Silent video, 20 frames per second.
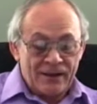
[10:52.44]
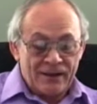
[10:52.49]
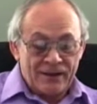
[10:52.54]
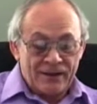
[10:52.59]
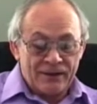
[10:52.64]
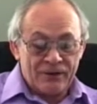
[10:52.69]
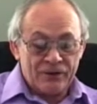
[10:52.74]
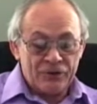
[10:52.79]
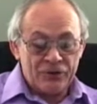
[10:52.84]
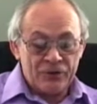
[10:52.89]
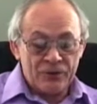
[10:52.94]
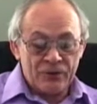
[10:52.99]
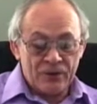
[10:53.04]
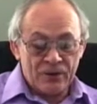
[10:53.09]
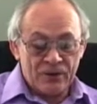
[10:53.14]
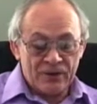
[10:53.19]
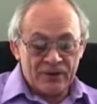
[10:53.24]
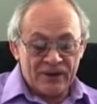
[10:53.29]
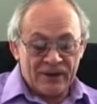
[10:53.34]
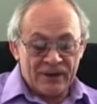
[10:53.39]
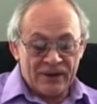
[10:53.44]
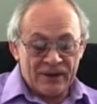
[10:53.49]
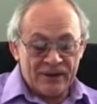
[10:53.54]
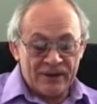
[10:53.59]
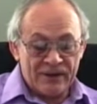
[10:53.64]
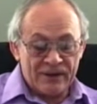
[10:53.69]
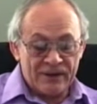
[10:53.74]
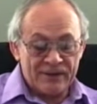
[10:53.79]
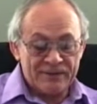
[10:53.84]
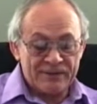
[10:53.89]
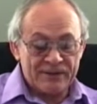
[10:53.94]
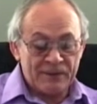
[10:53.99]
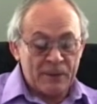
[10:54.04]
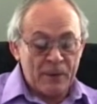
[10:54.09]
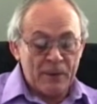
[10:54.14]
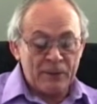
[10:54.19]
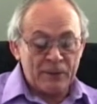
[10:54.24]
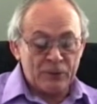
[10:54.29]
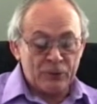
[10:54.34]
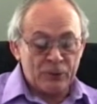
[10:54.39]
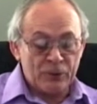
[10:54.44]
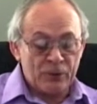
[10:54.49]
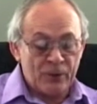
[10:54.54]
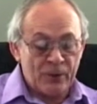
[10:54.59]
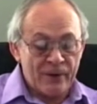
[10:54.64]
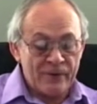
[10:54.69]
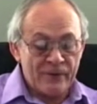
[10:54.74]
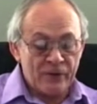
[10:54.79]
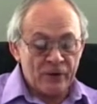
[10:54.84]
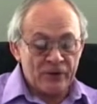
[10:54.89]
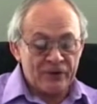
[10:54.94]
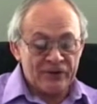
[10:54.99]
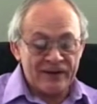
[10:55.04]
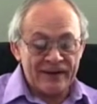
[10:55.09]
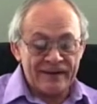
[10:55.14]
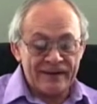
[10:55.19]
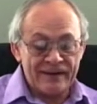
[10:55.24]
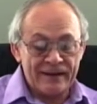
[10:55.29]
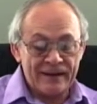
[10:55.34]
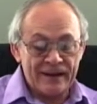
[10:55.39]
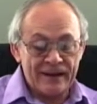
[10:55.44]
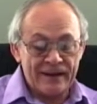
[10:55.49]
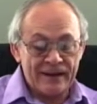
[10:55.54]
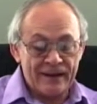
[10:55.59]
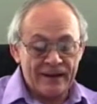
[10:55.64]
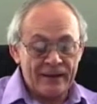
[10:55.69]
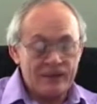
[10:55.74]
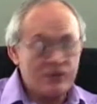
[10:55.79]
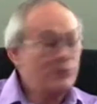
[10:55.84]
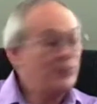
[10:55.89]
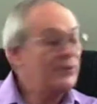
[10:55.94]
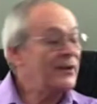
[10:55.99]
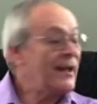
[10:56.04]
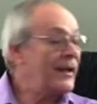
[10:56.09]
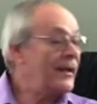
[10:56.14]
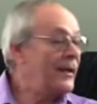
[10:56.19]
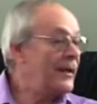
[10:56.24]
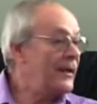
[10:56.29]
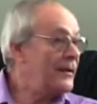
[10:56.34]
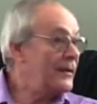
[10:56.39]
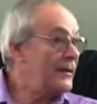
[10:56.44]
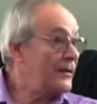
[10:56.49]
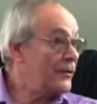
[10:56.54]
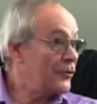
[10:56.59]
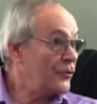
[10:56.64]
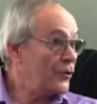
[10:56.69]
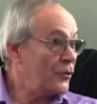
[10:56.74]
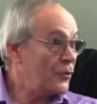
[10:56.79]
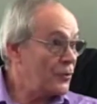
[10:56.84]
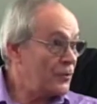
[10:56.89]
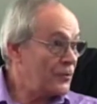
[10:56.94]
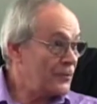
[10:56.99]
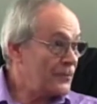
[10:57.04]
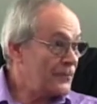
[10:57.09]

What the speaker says: This she wrote September 21st, 1999. She was 88 years old.